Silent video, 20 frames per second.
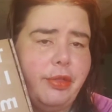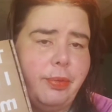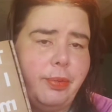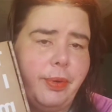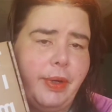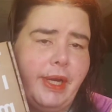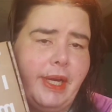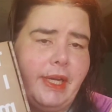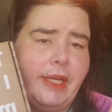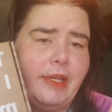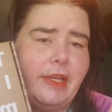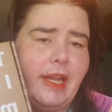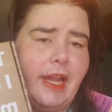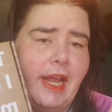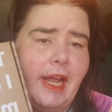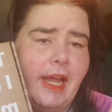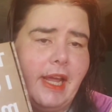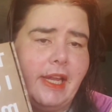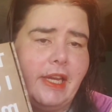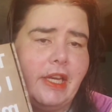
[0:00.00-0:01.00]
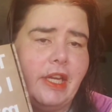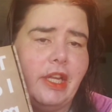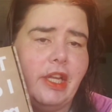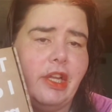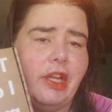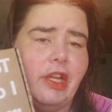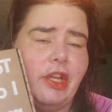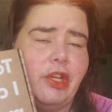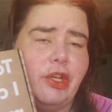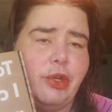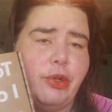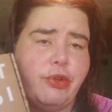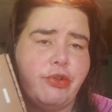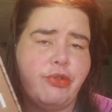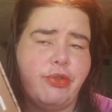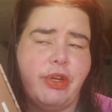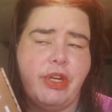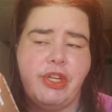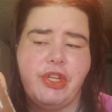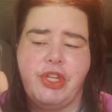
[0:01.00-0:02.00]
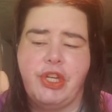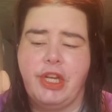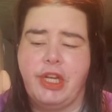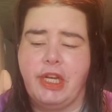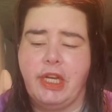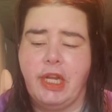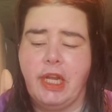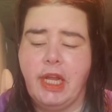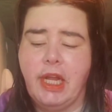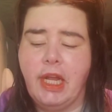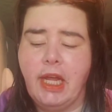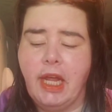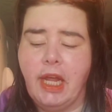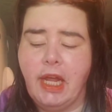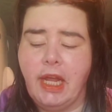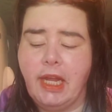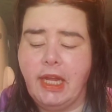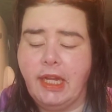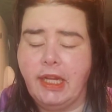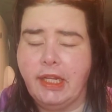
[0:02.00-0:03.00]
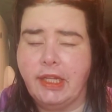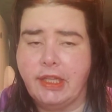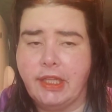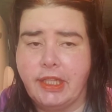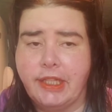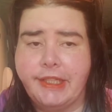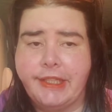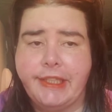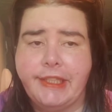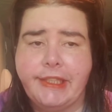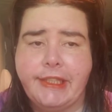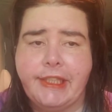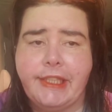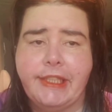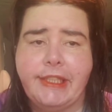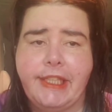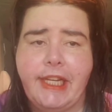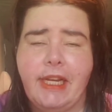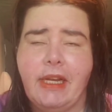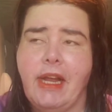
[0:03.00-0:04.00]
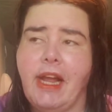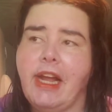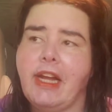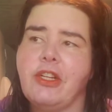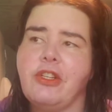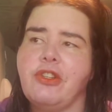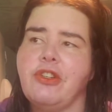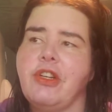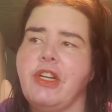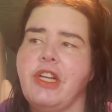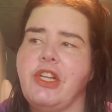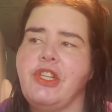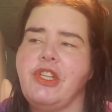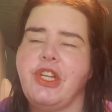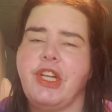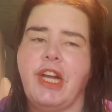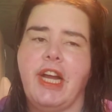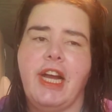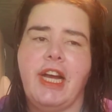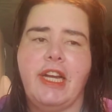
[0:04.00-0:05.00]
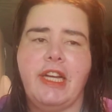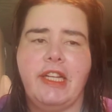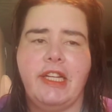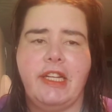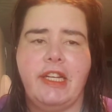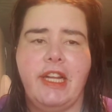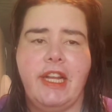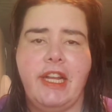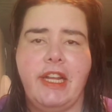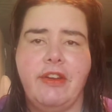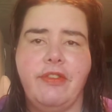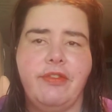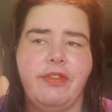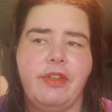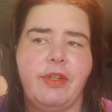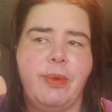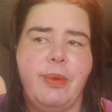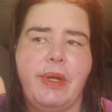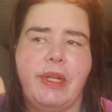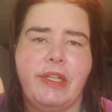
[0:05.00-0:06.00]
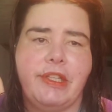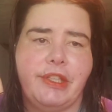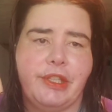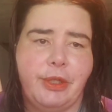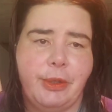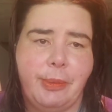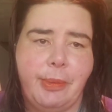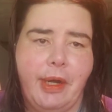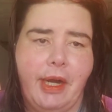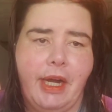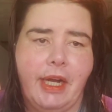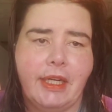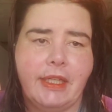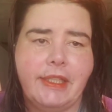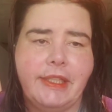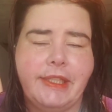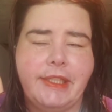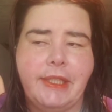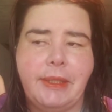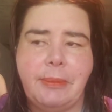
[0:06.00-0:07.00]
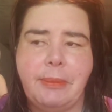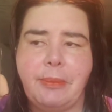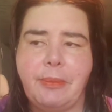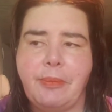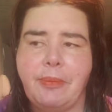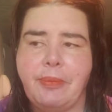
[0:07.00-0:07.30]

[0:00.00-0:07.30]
310 Nutrition. This is the same. Actually, she got an influencer box